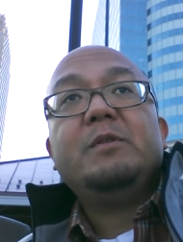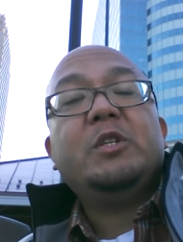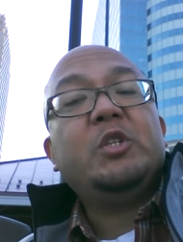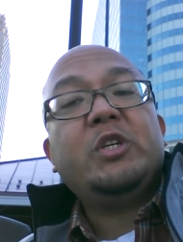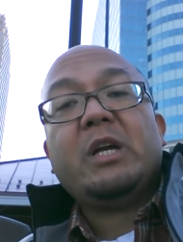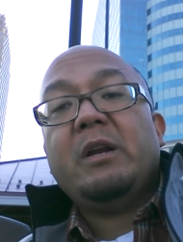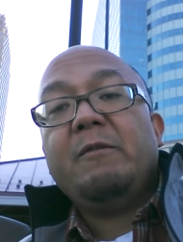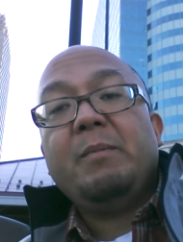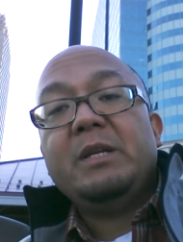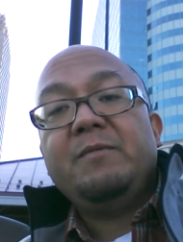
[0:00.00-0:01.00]
just check out
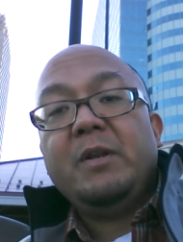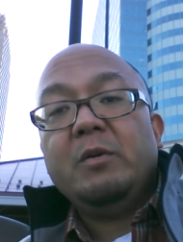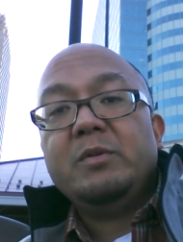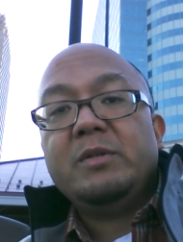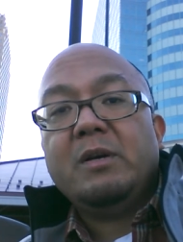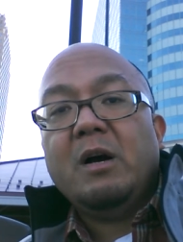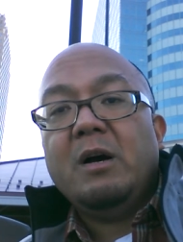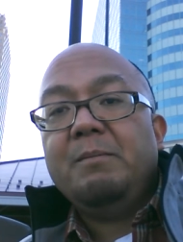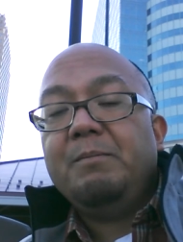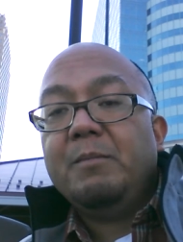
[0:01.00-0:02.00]
everybody's videos
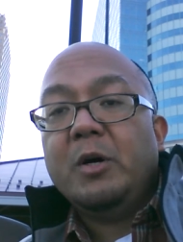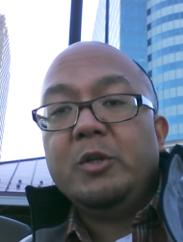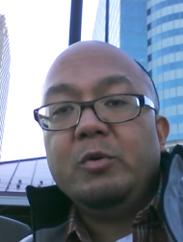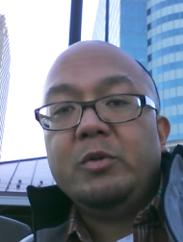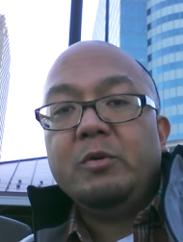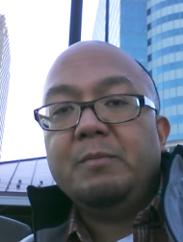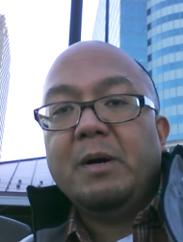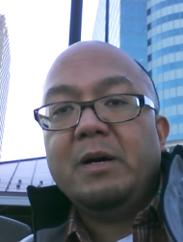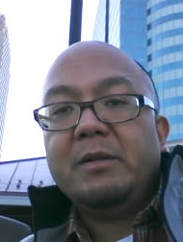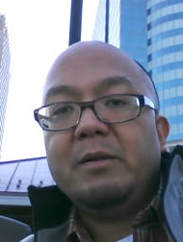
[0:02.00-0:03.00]
um, on YouTube.
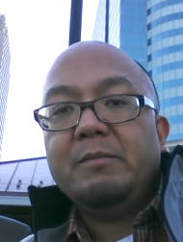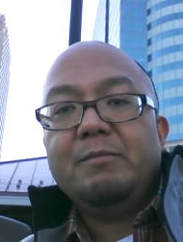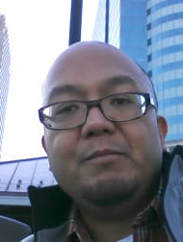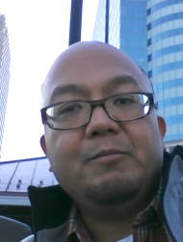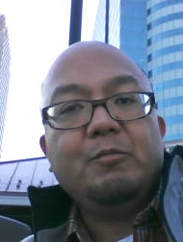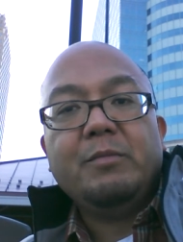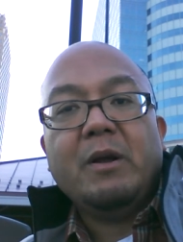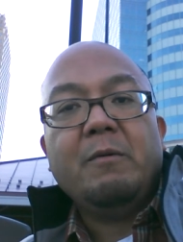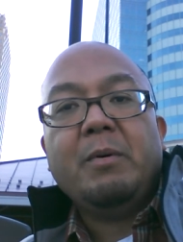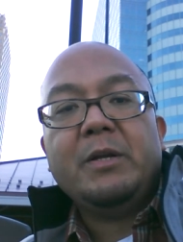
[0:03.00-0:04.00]
Uh,
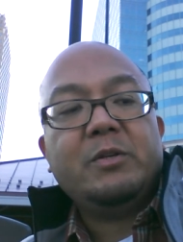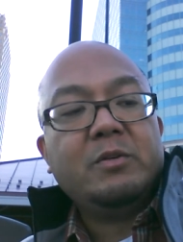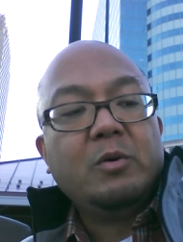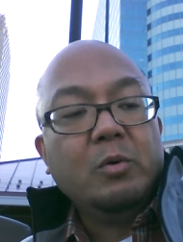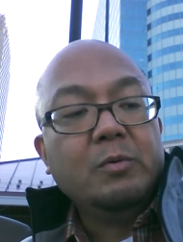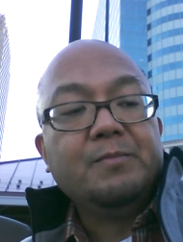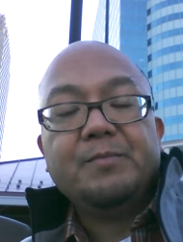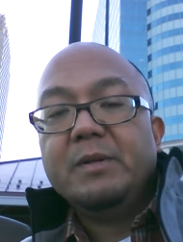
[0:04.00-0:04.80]
everybody's cool.